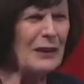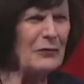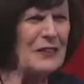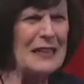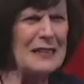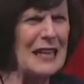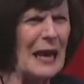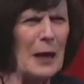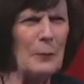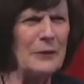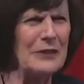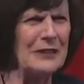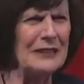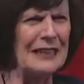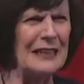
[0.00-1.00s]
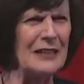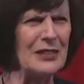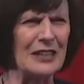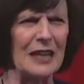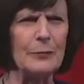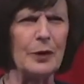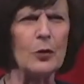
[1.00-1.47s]
things happen to you, ladies, and
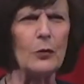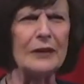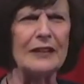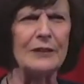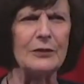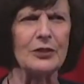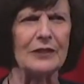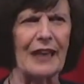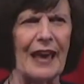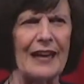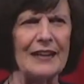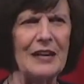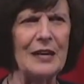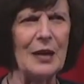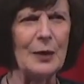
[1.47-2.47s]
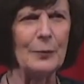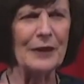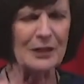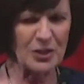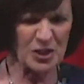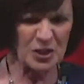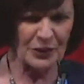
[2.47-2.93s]
I'll be going into that. But I
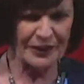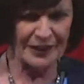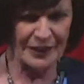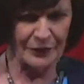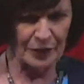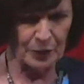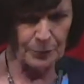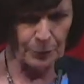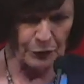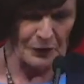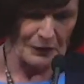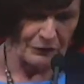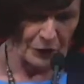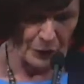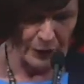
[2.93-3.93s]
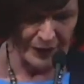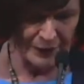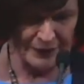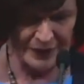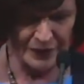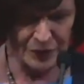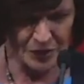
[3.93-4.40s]
just want to give a little preview on
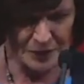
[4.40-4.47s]
this.